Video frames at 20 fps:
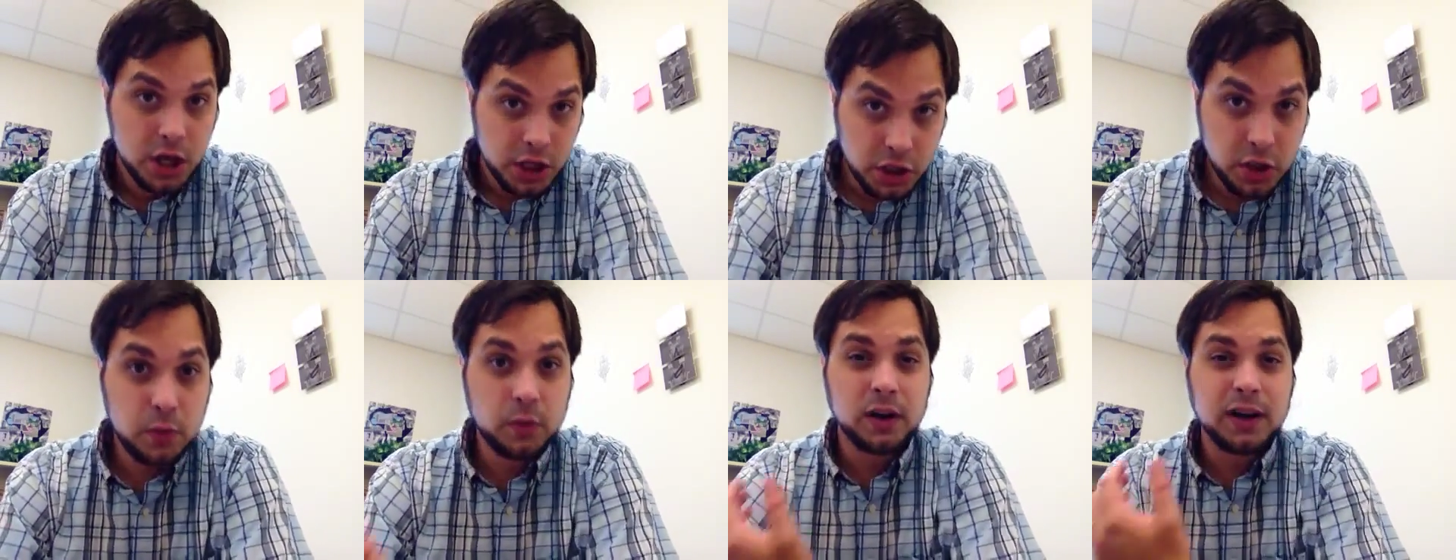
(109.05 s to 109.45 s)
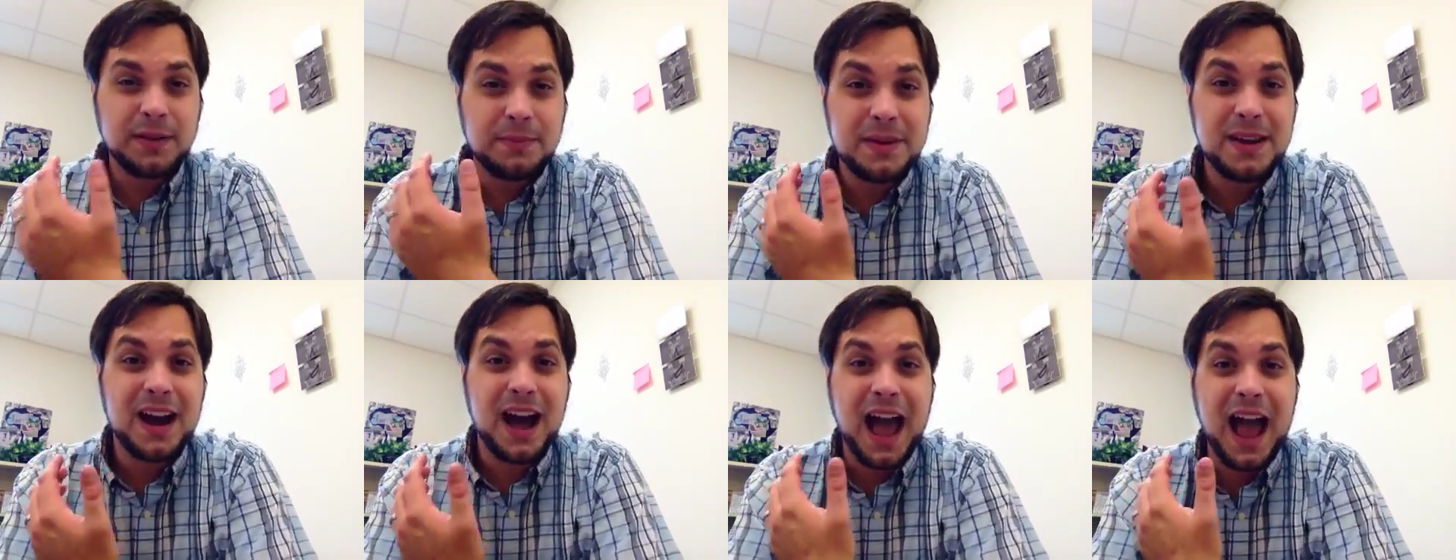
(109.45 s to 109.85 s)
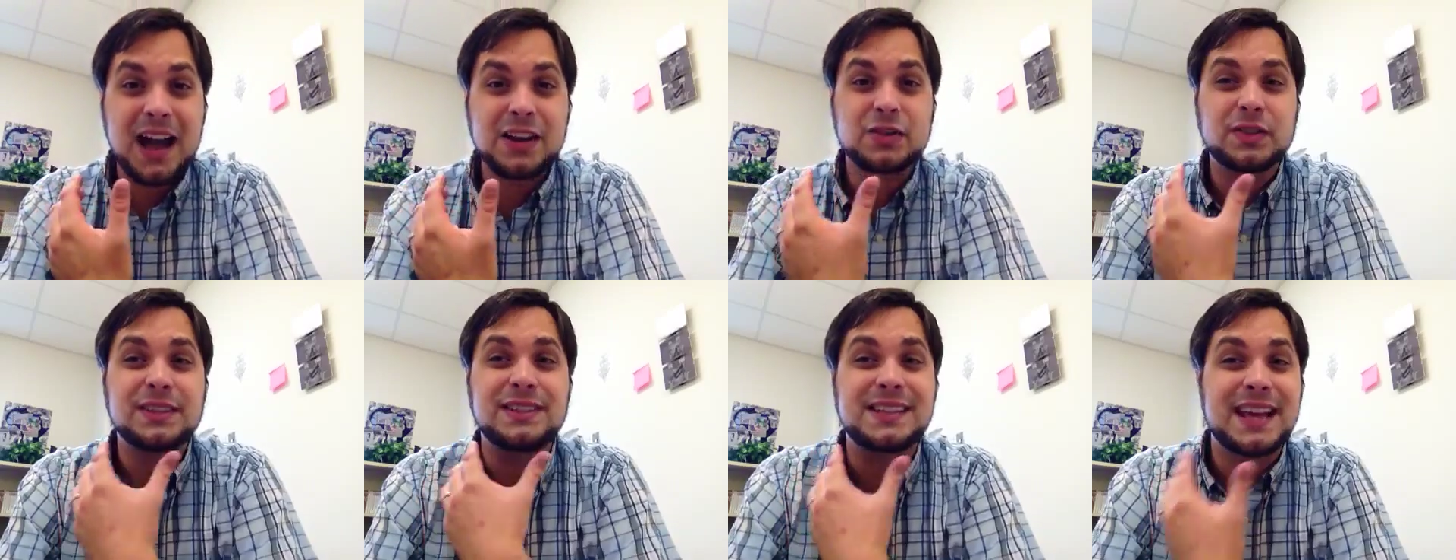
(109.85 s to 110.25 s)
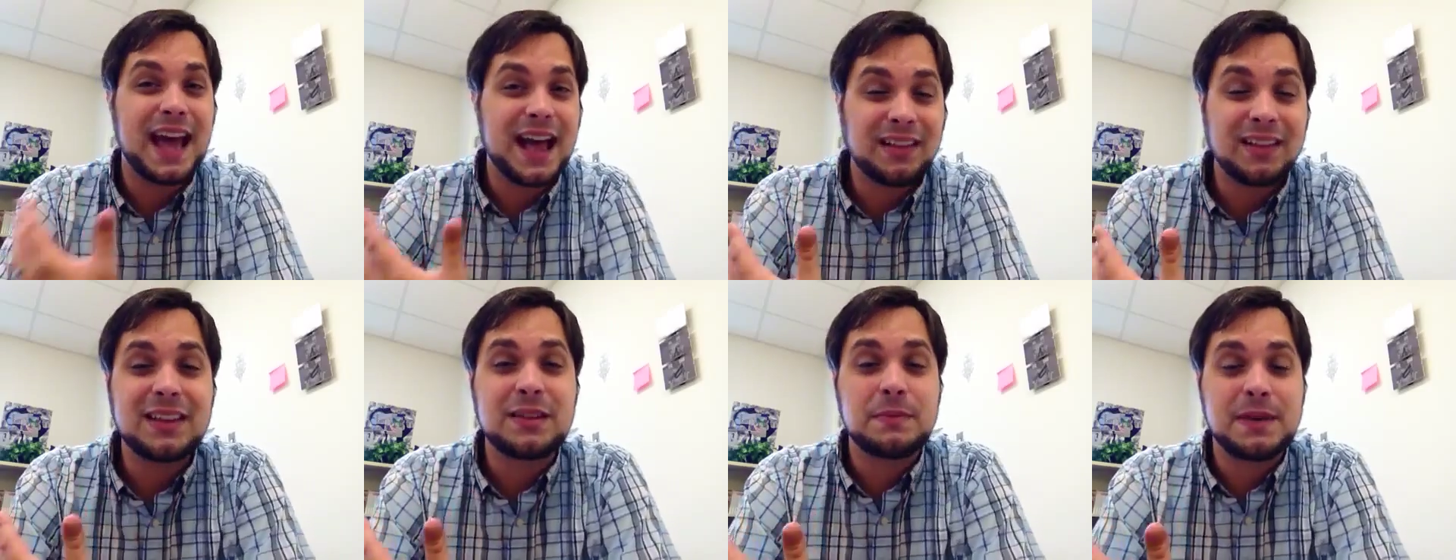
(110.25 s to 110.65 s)
You want to be actually
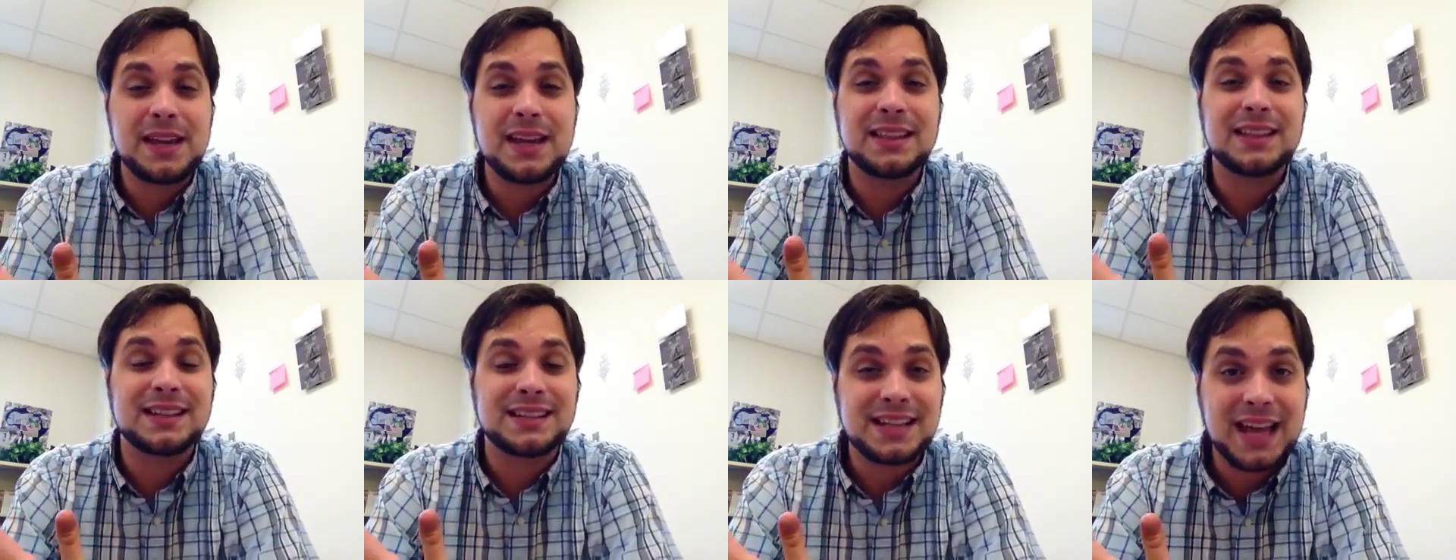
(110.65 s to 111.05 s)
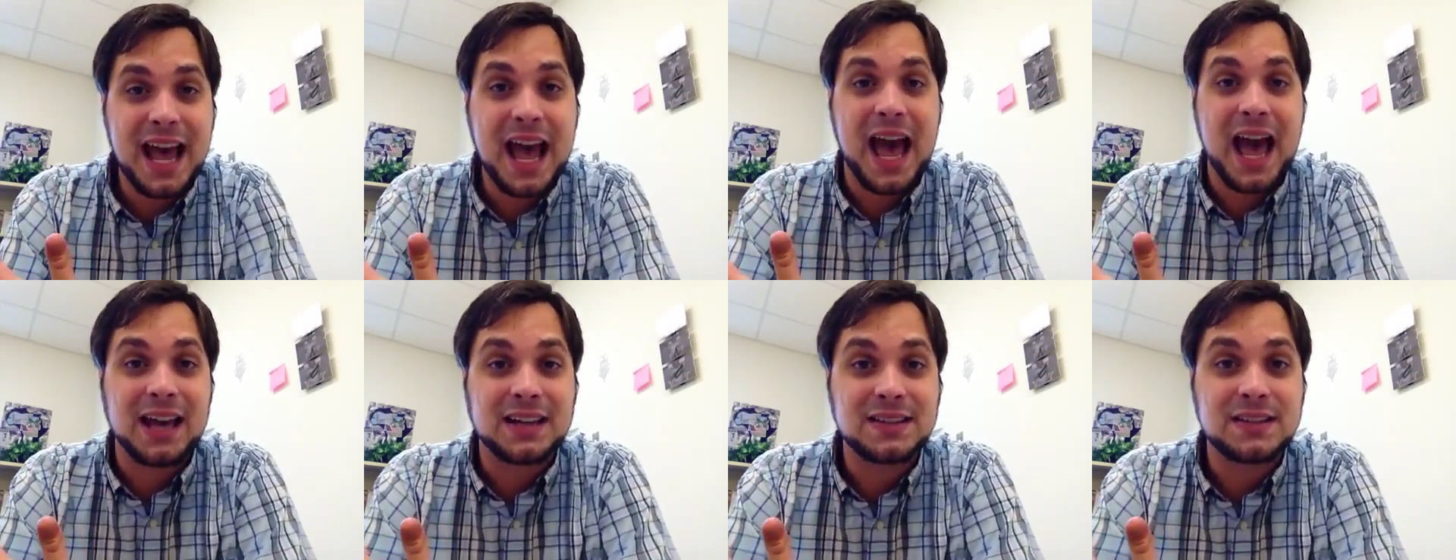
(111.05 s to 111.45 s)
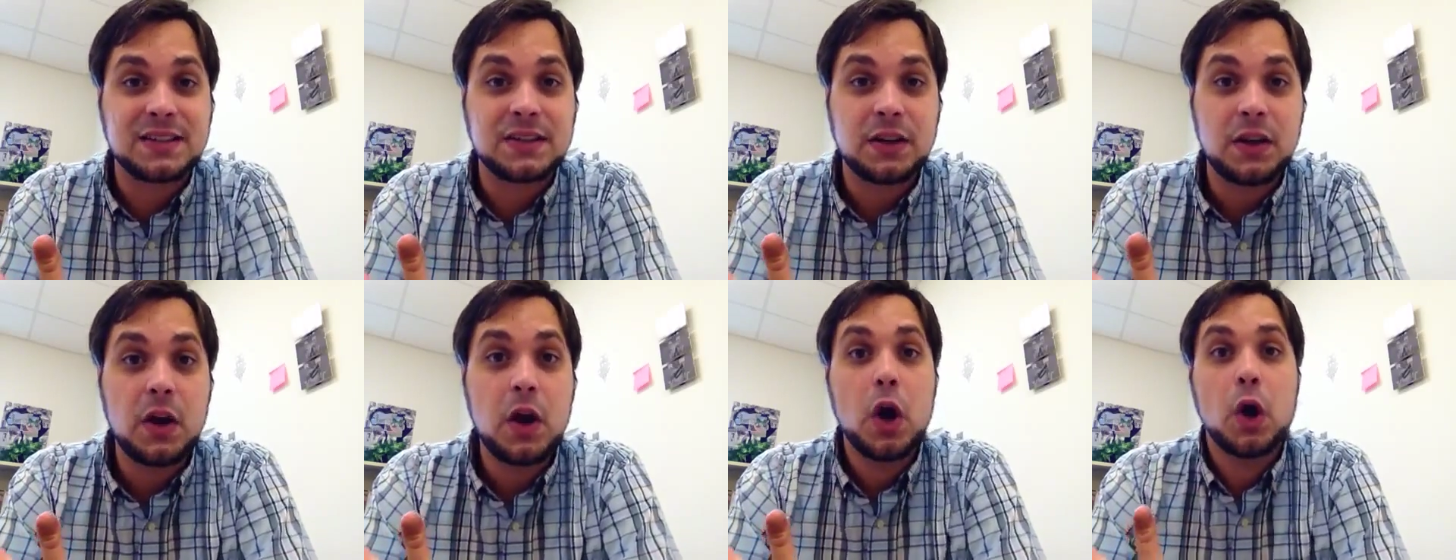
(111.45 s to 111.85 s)
telling me in the text